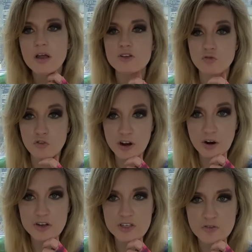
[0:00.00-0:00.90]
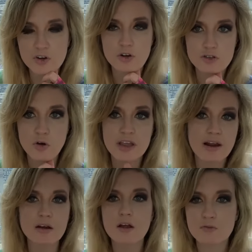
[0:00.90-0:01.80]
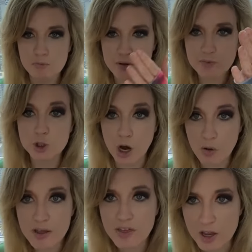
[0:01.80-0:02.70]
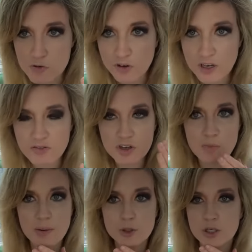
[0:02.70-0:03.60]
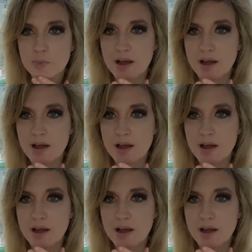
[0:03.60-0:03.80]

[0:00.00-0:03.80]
It's very difficult. So again, P Joey, thank you for gifting a membership.